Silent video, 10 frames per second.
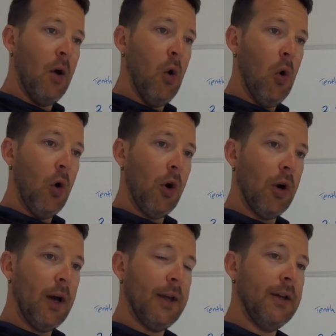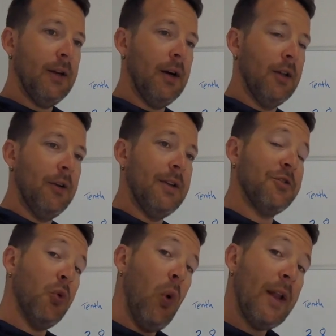or I color in
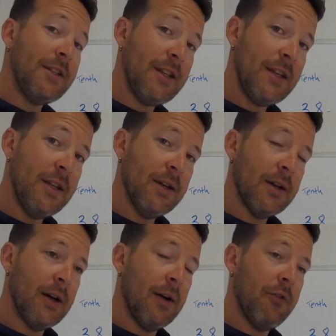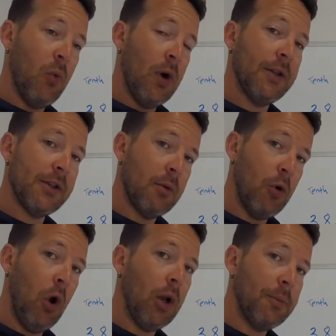20 of the ones that are
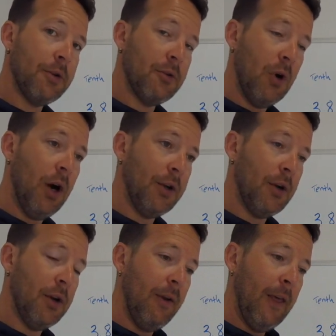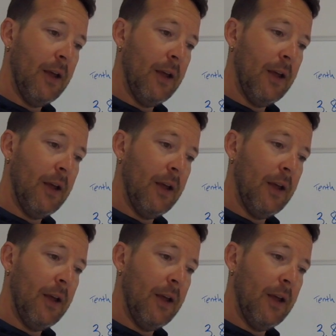broken up into 100,